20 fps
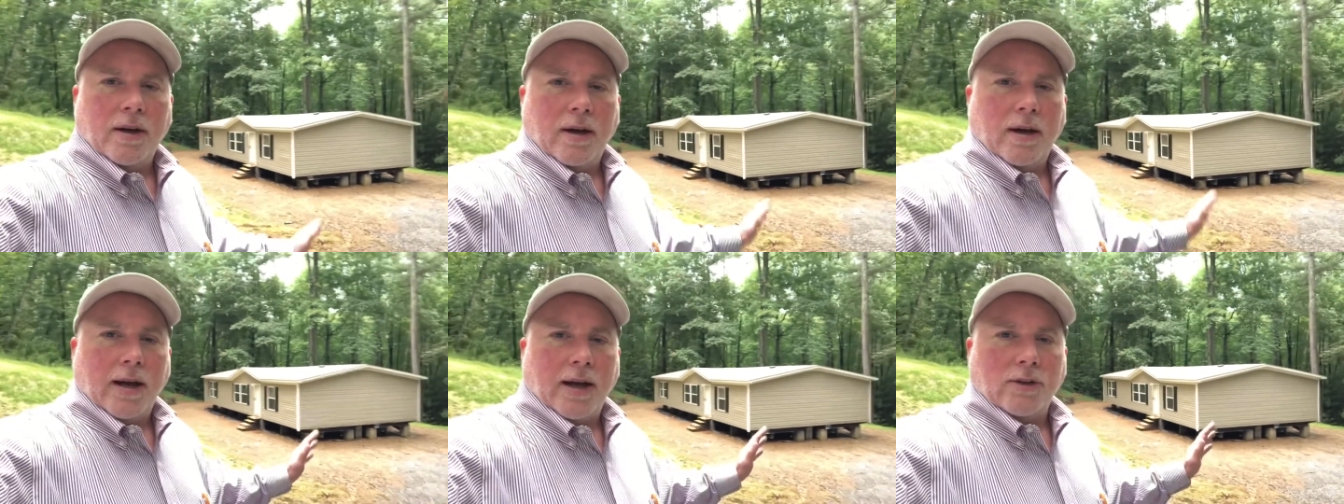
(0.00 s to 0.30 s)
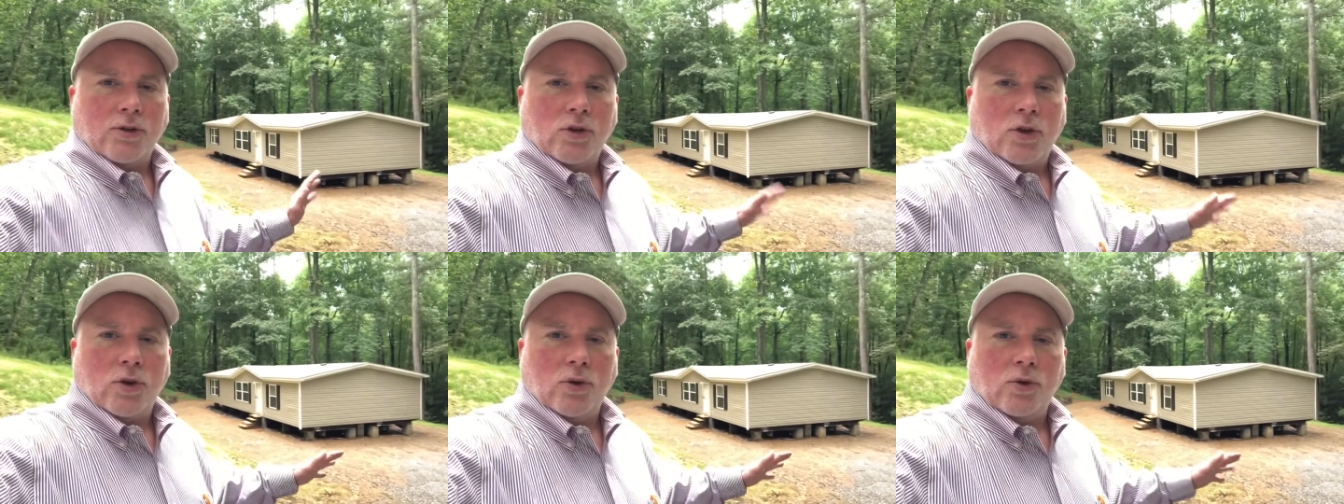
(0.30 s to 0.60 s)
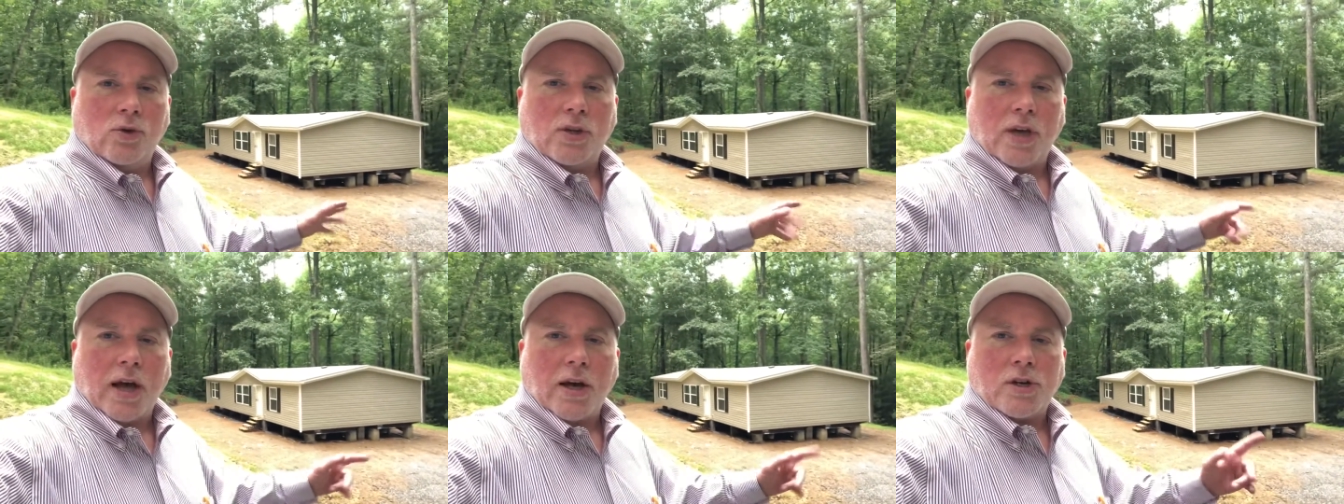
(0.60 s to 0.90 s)
It has two
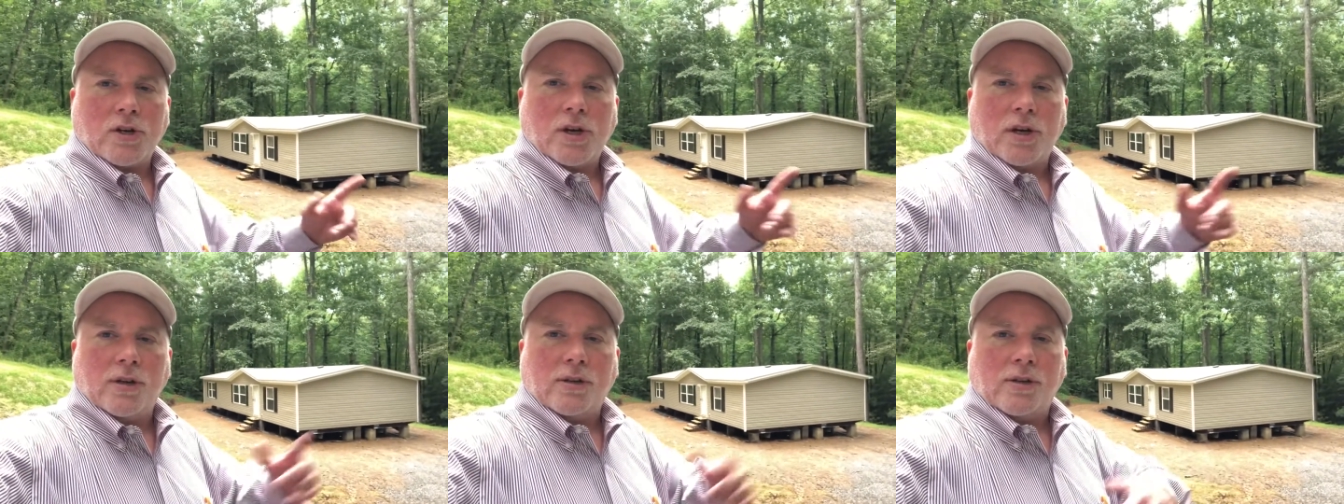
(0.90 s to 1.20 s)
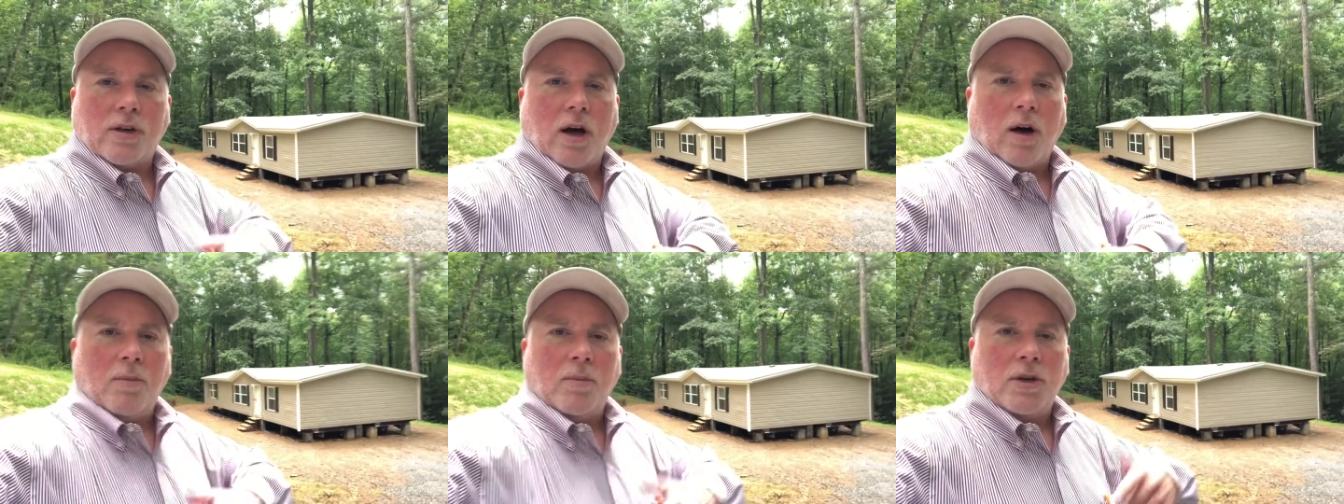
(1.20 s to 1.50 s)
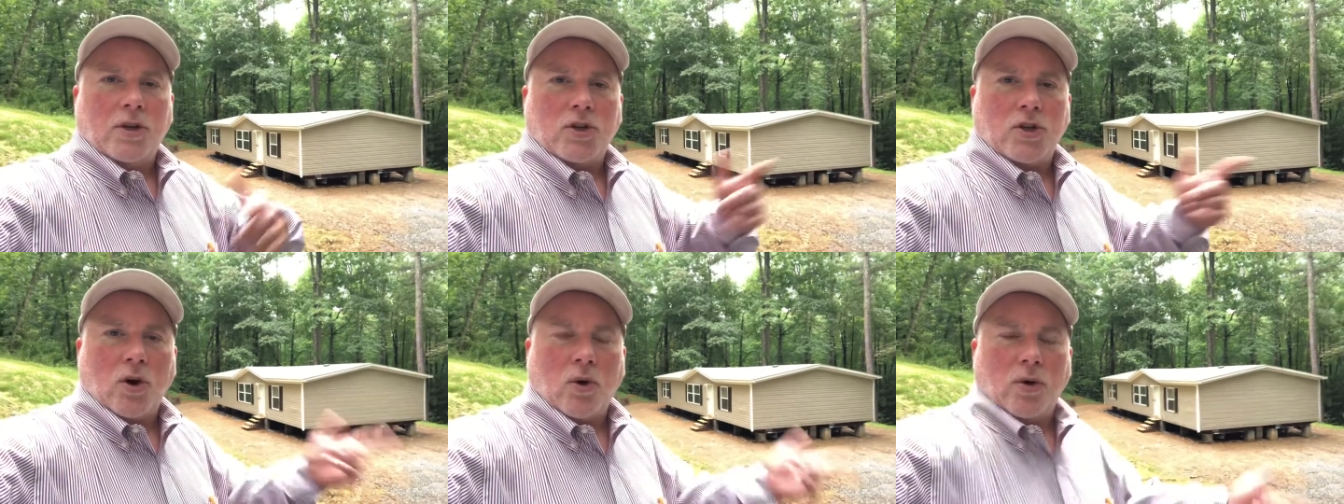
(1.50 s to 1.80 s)
sections. I'll
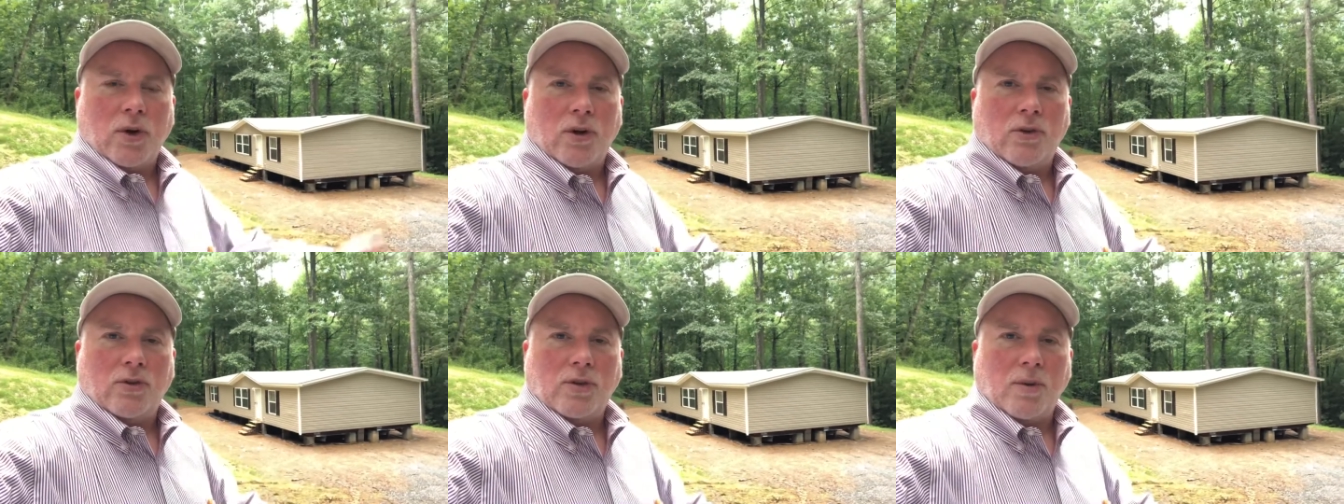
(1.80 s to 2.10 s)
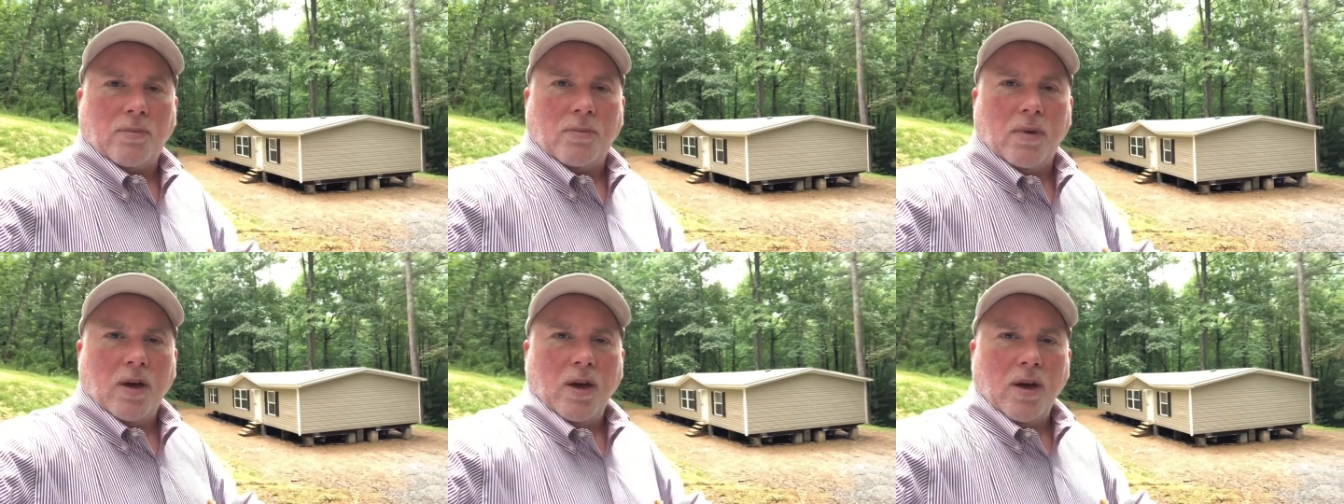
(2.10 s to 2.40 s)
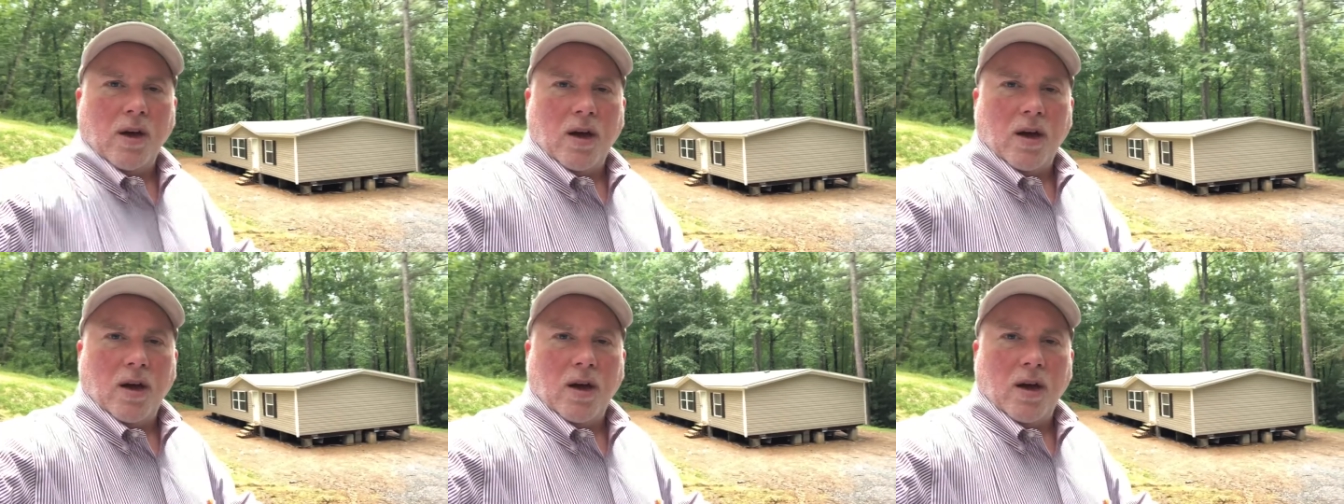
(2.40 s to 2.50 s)
be showing you some